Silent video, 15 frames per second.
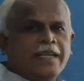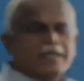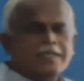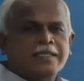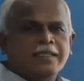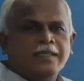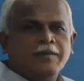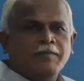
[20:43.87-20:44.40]

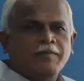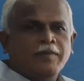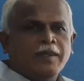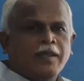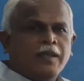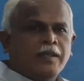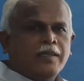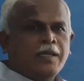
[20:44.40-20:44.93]
concern,
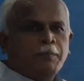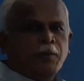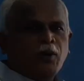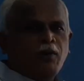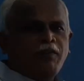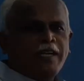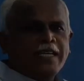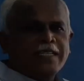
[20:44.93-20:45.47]
the
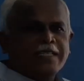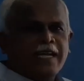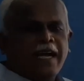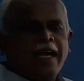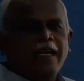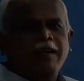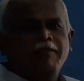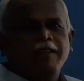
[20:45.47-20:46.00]
profit is
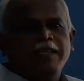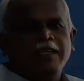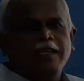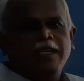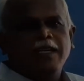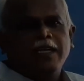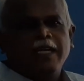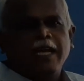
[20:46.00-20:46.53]
added with the
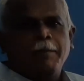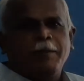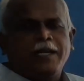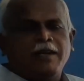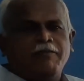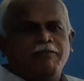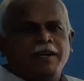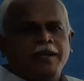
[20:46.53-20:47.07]

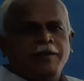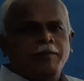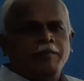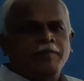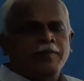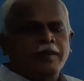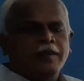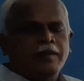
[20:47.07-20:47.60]
capital fund
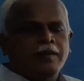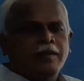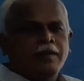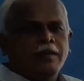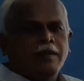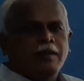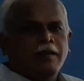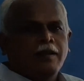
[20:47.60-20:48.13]

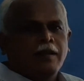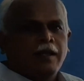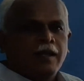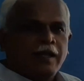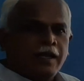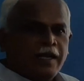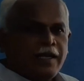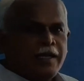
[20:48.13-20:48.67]

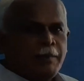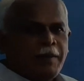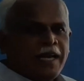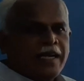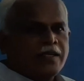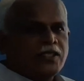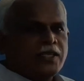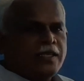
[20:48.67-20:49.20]
in the
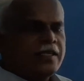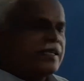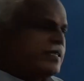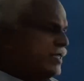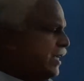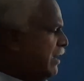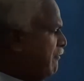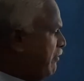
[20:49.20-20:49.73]
balance sheet.
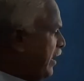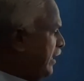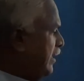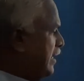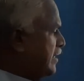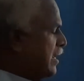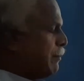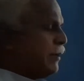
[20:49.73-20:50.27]
Same way,
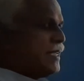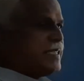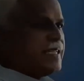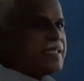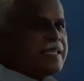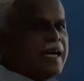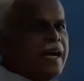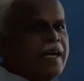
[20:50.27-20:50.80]
the surplus
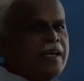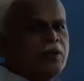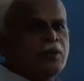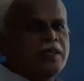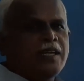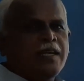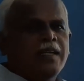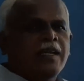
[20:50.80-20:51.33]
is added to
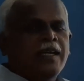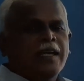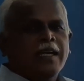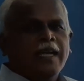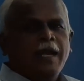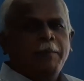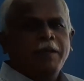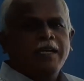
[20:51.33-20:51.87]
the
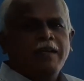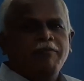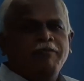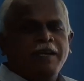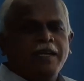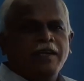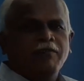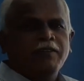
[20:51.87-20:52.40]
capital
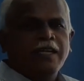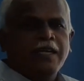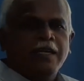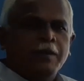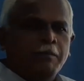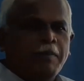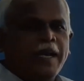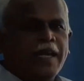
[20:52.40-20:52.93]
fund of the
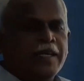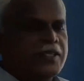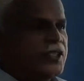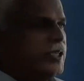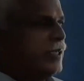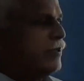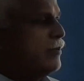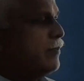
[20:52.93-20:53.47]
balance sheet.